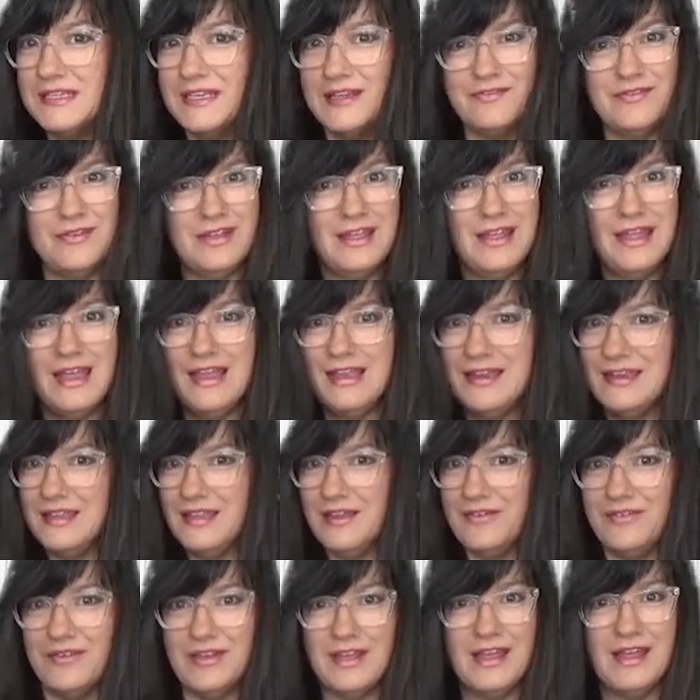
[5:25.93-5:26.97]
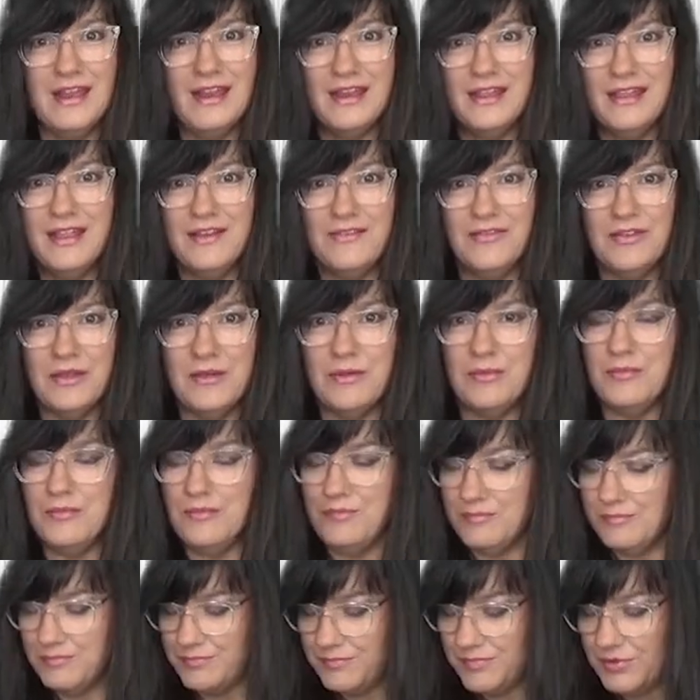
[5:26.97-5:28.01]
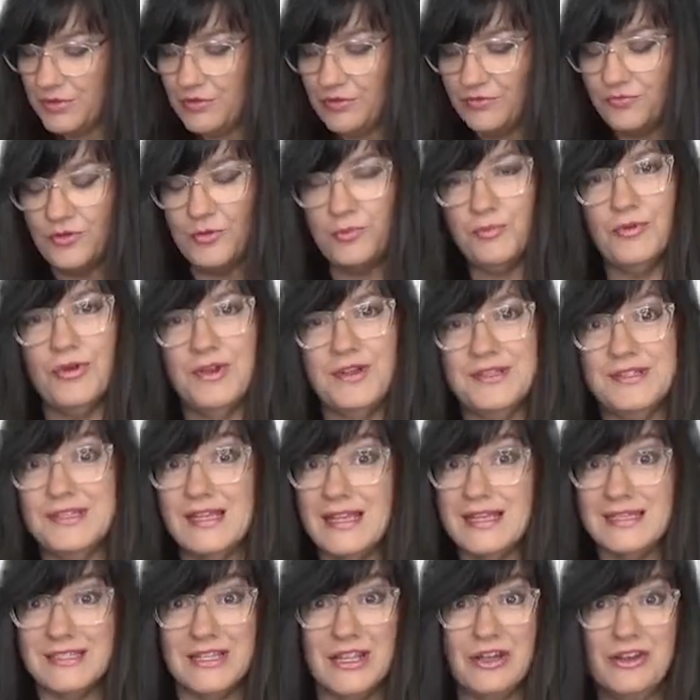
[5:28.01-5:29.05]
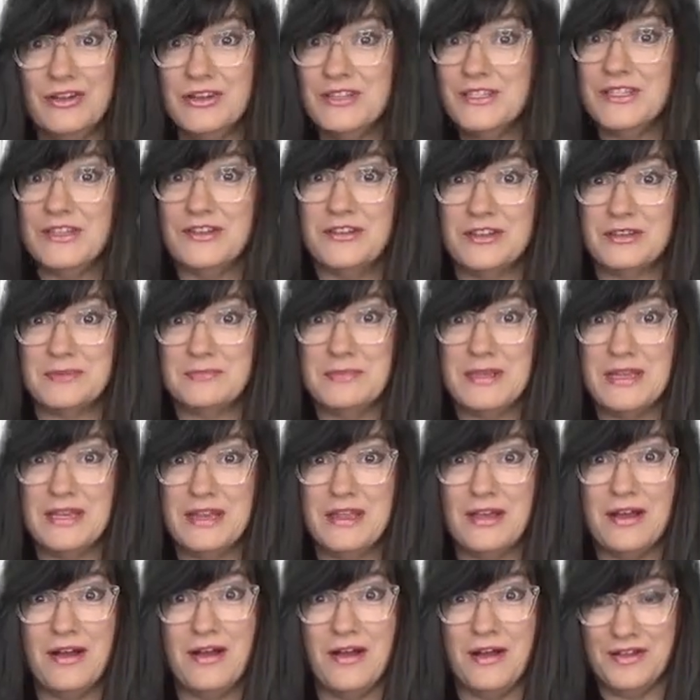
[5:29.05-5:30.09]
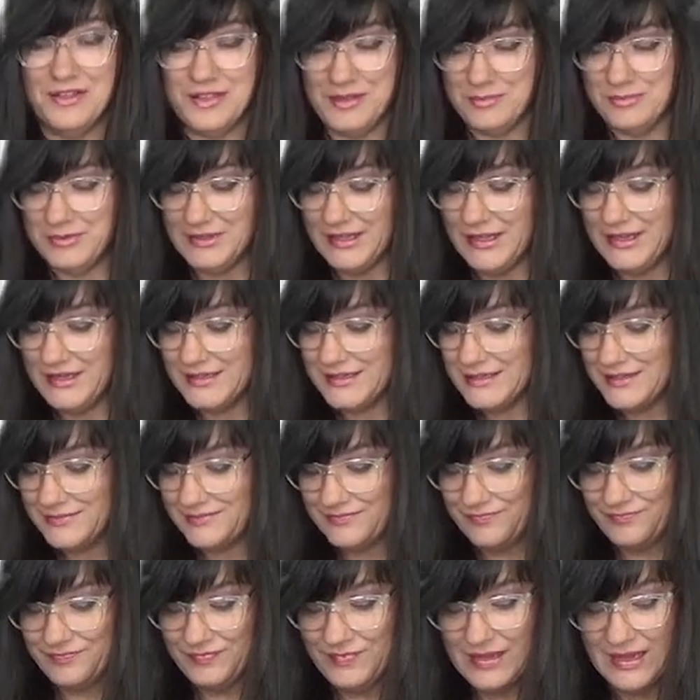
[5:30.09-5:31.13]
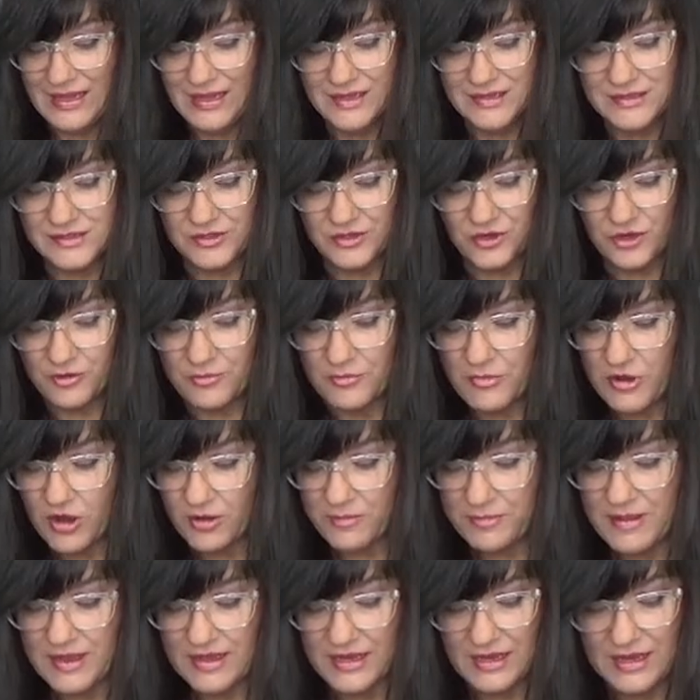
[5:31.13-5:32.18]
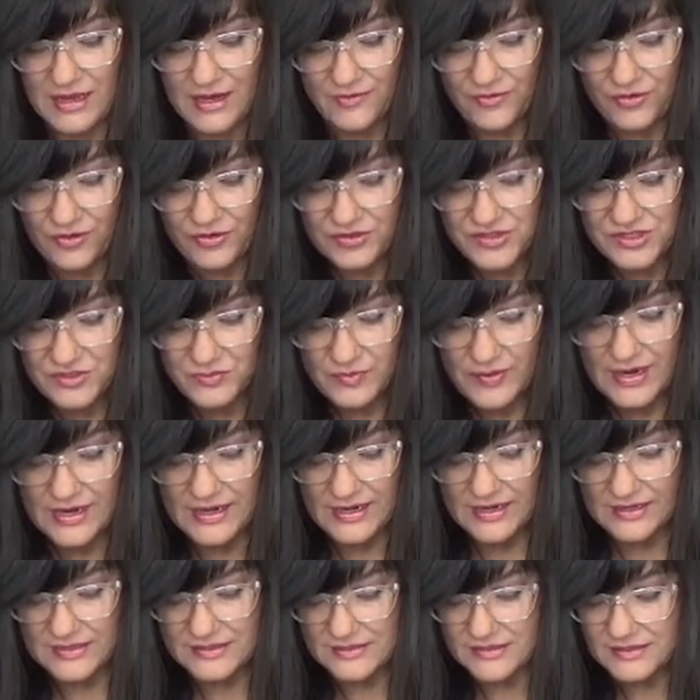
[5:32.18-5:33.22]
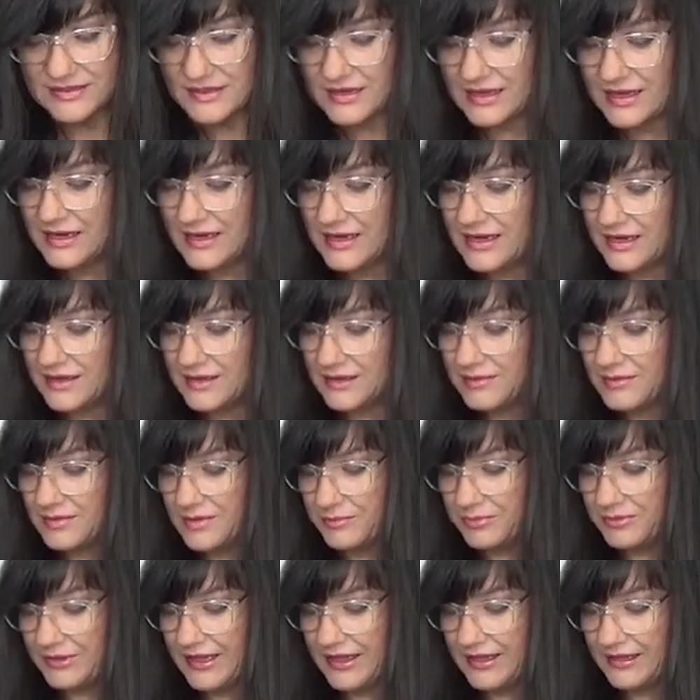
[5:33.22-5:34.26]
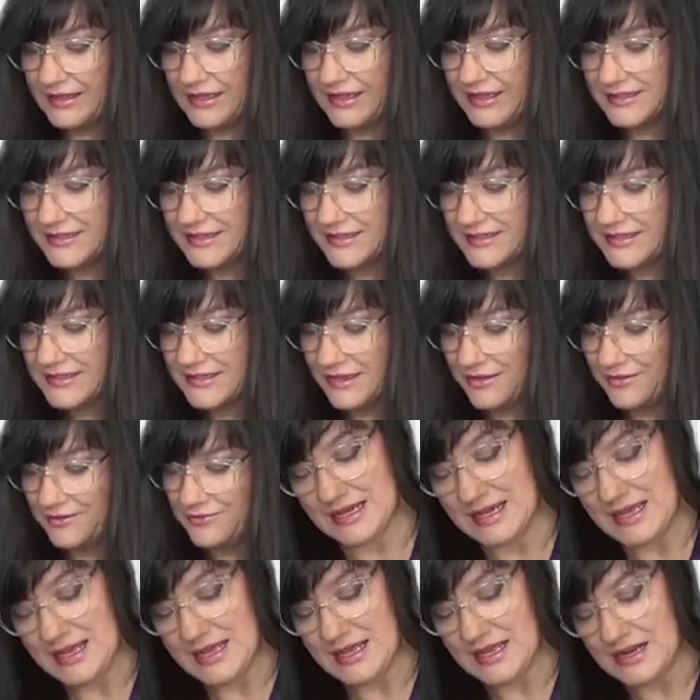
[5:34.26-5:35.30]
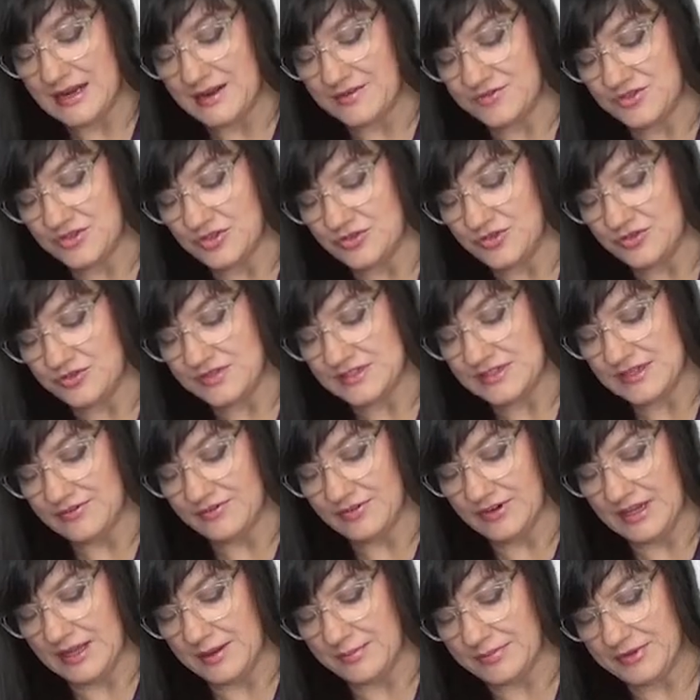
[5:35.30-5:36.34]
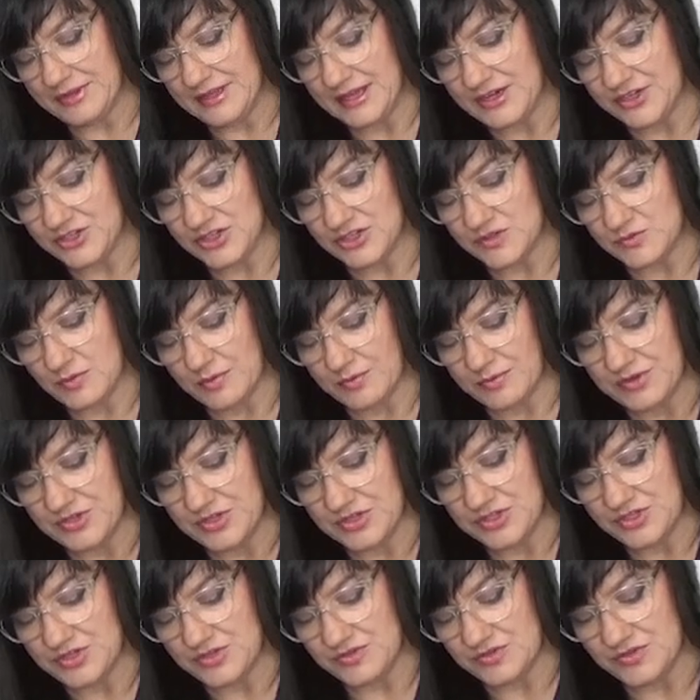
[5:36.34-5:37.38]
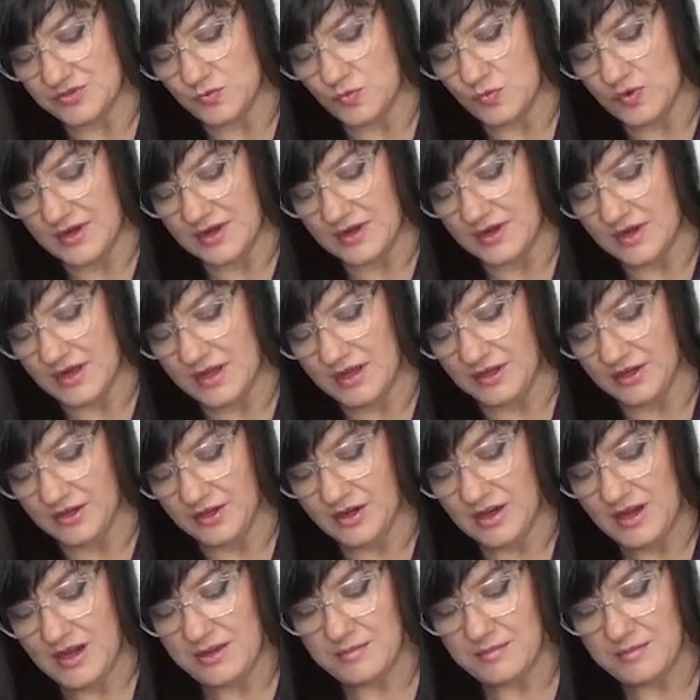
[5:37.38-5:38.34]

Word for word: giving and giving and giving beautiful prints as long as there is media on the plate so your mark making never goes to waste and it, the plate cleans itself. And I've shown you several applications where we just used one color,